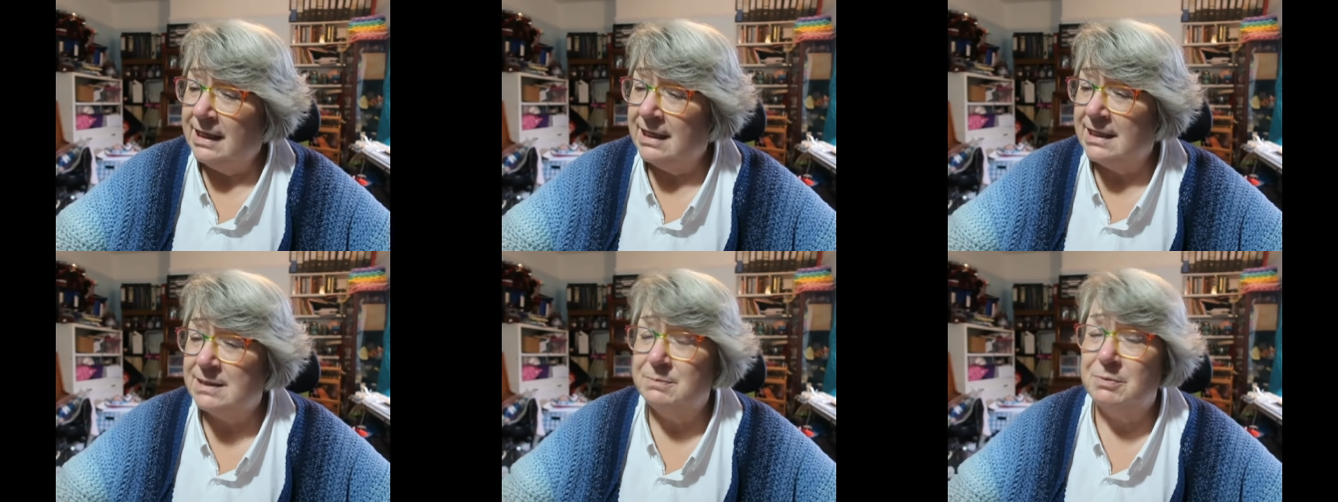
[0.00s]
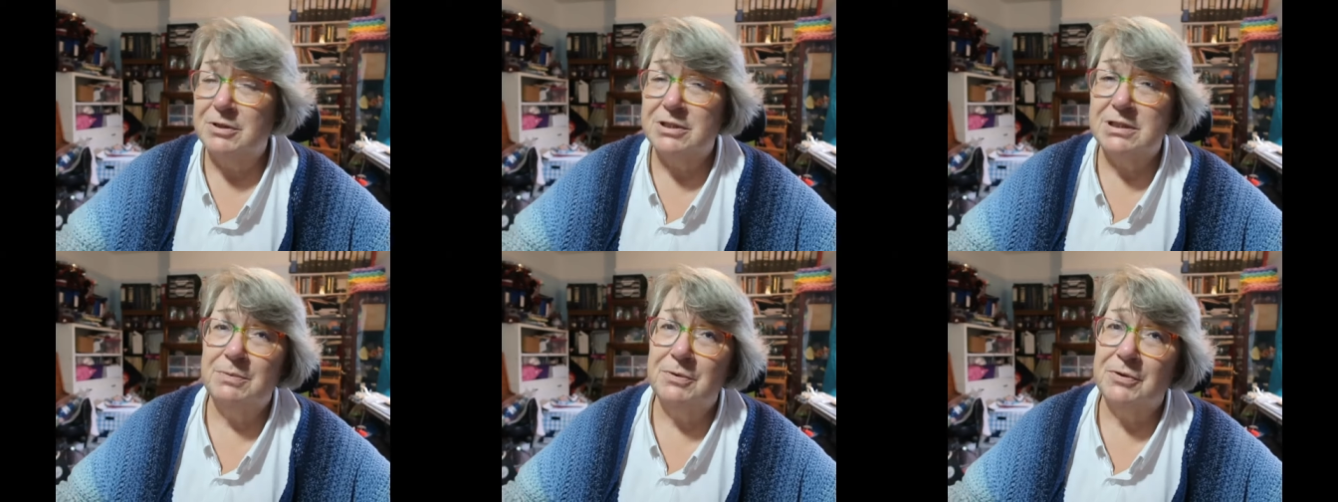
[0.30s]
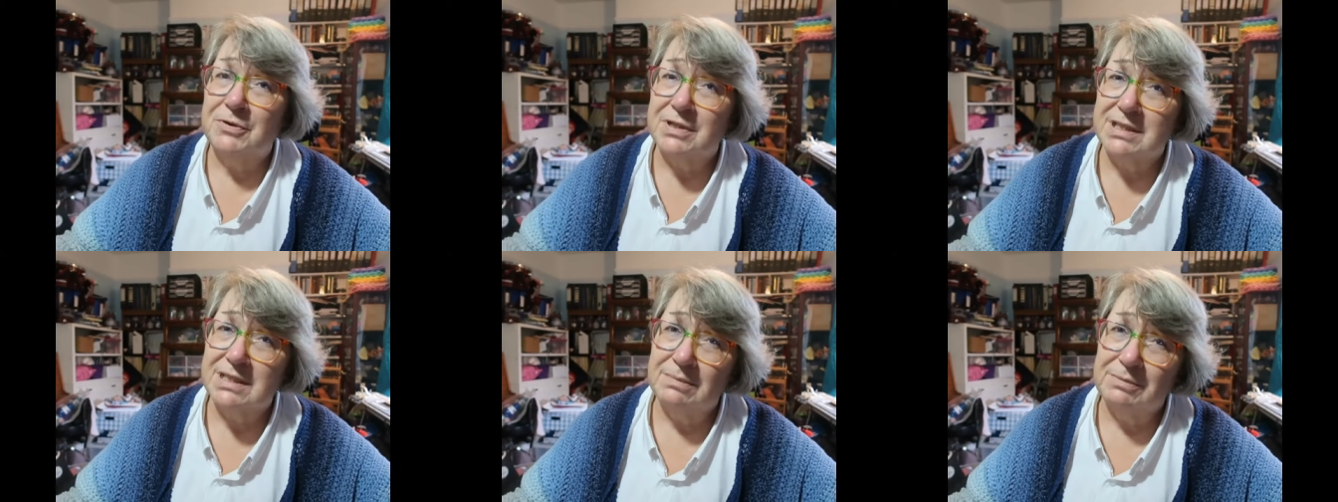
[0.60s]
it's
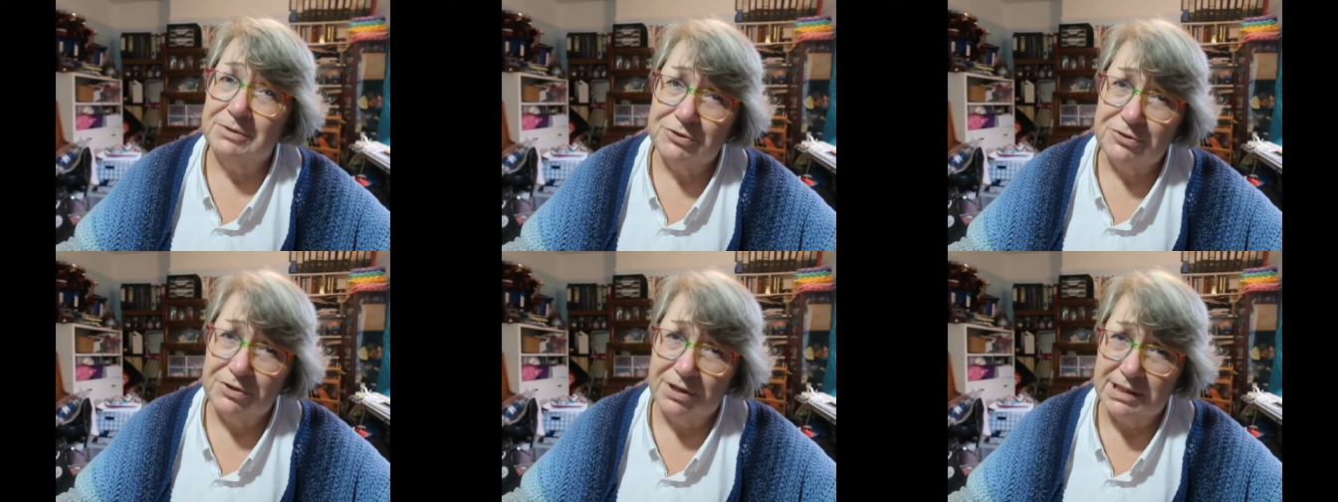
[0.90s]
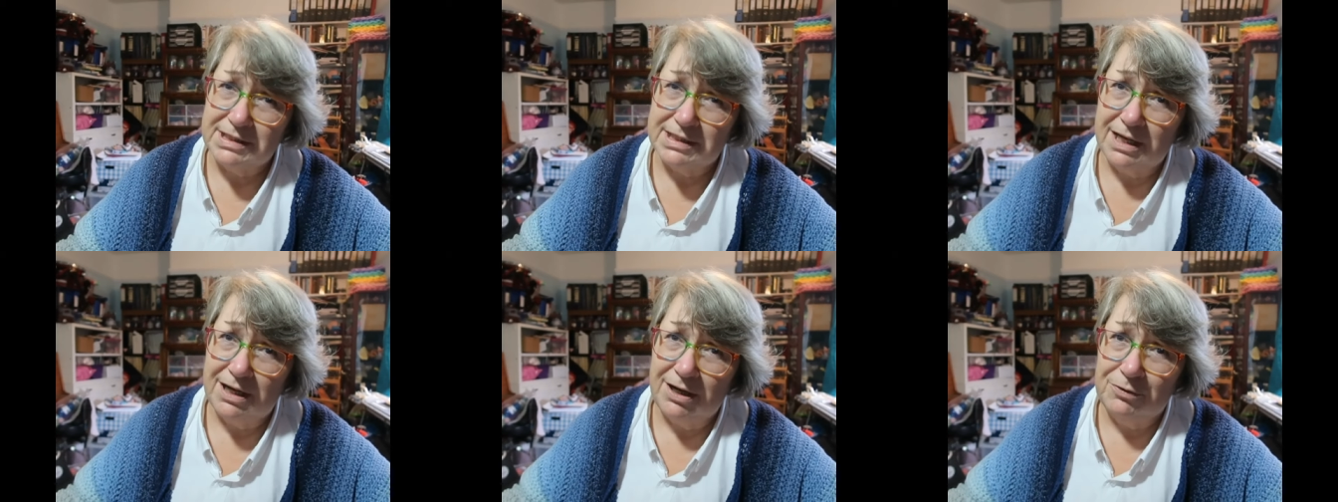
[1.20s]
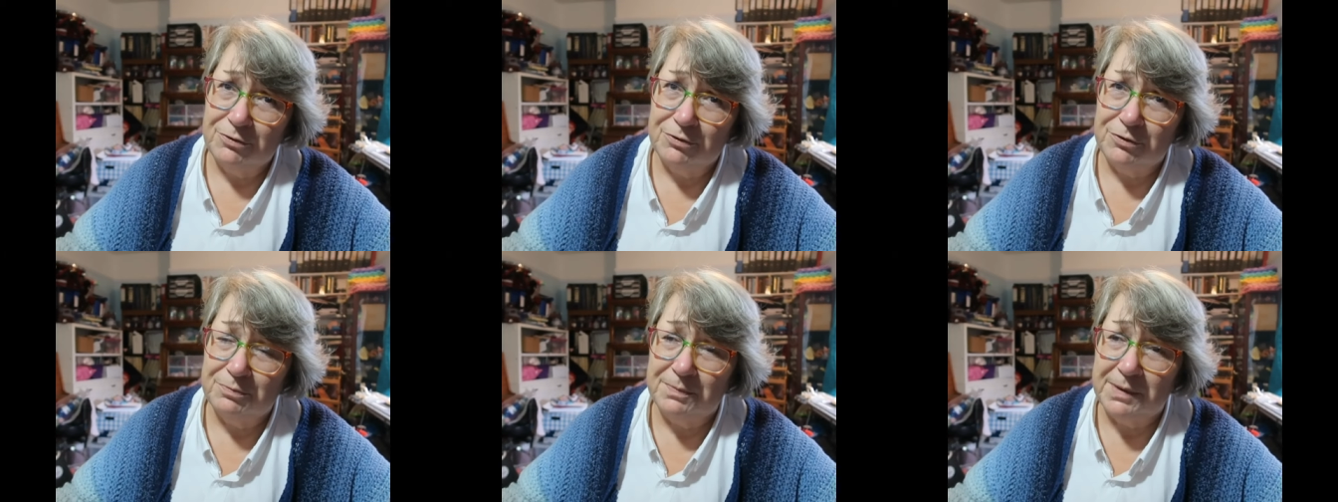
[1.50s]
possible that someone tried to get
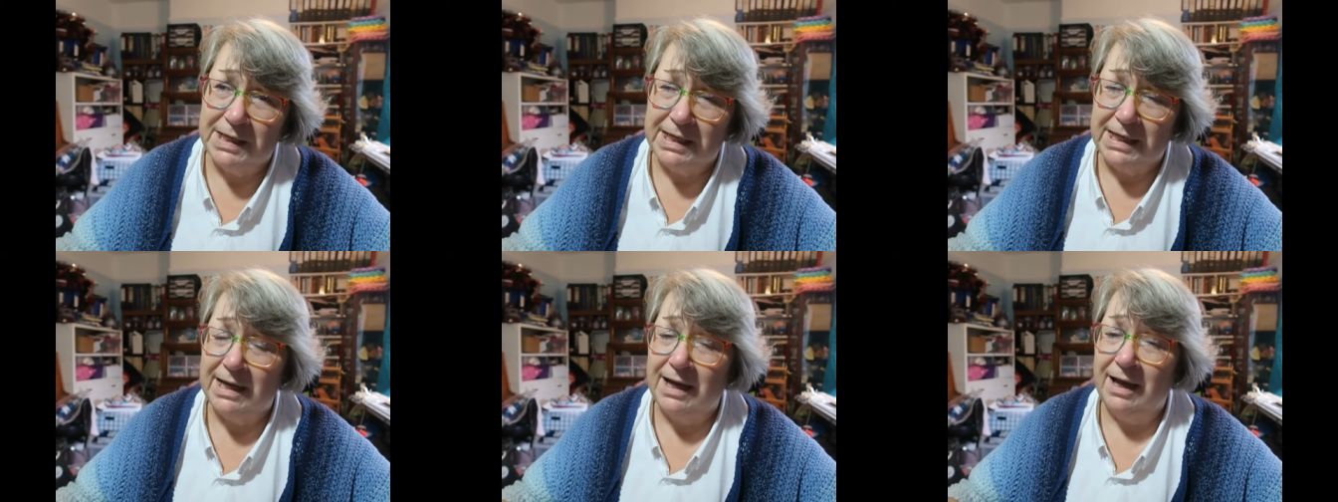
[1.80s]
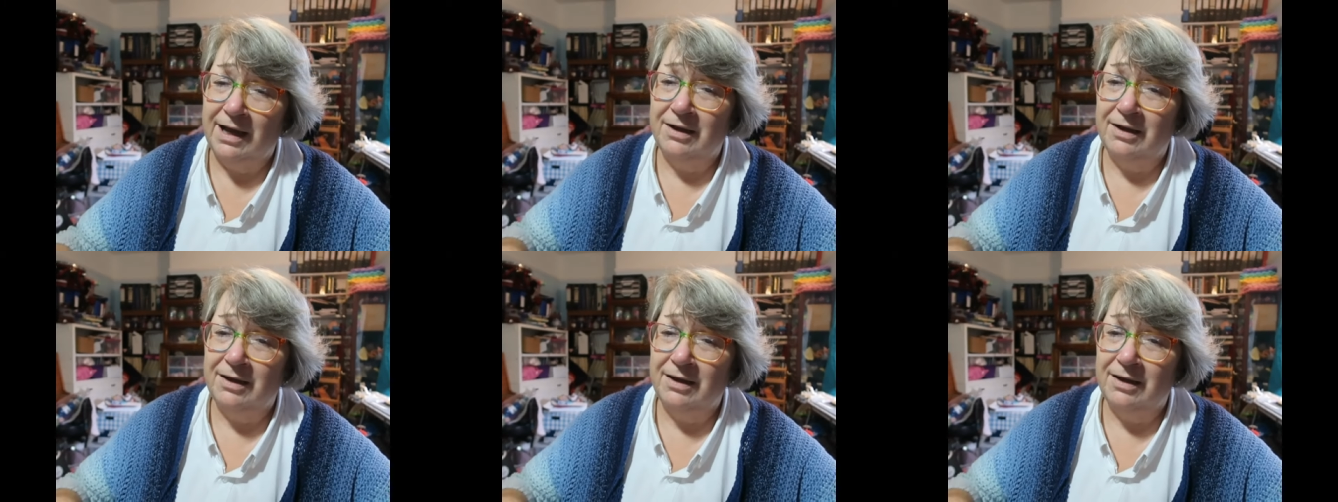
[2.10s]
hold of me